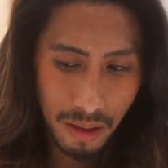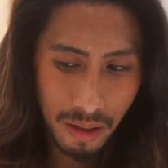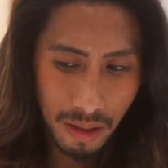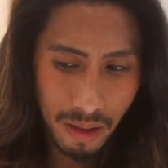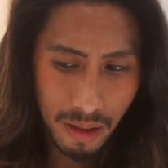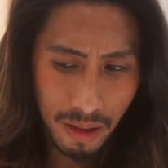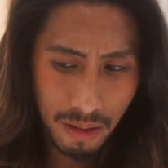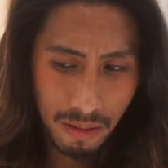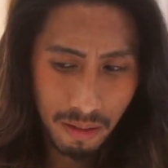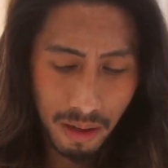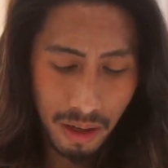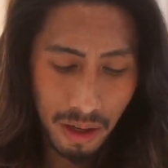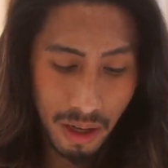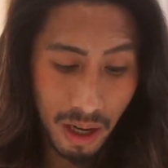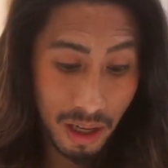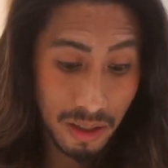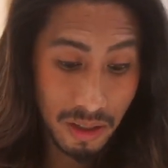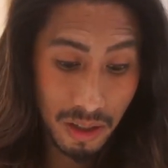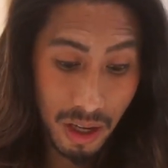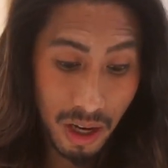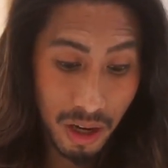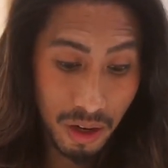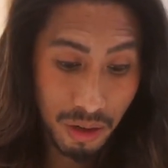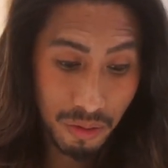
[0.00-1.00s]
And they're not
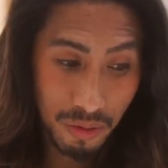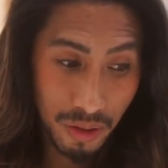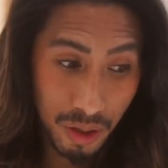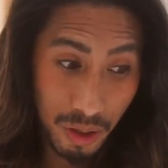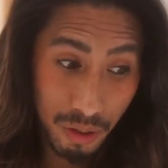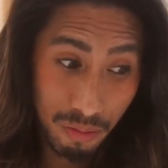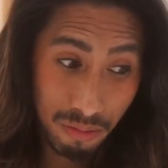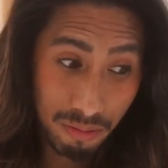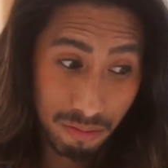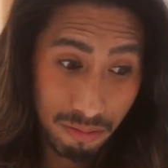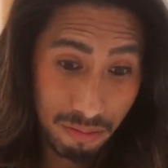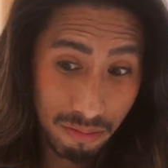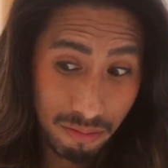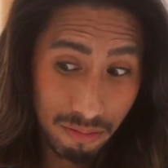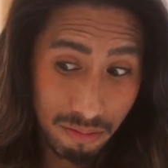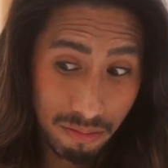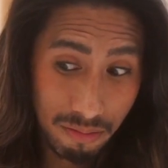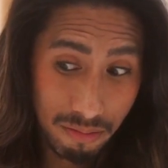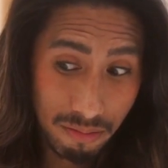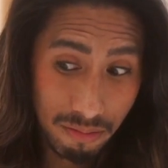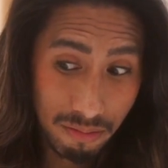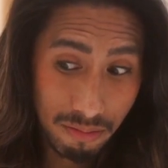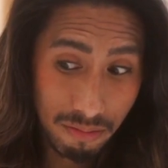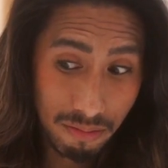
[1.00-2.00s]
scared of you.
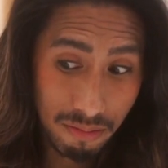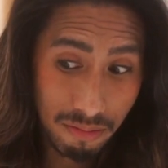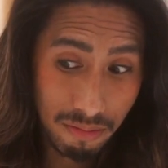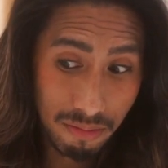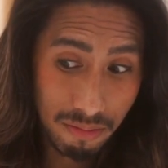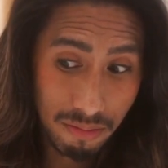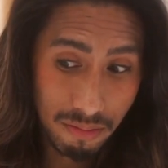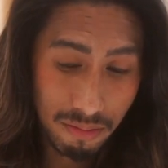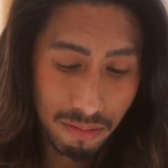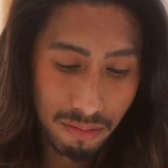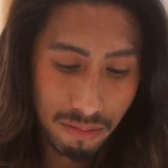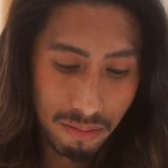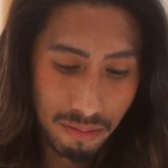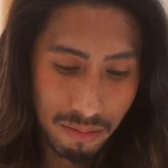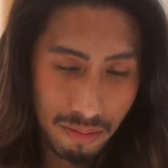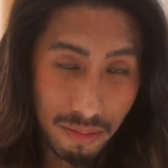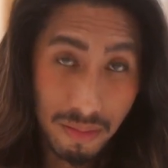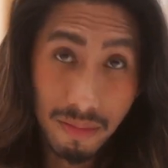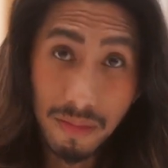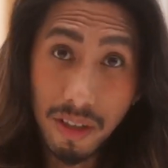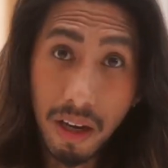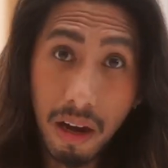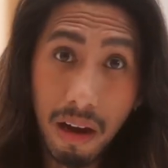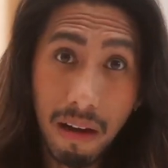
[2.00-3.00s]

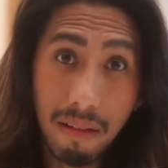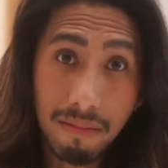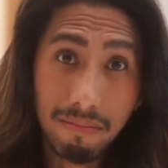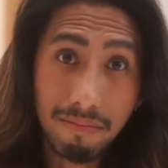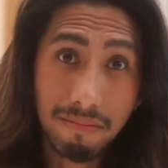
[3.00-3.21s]
Okay.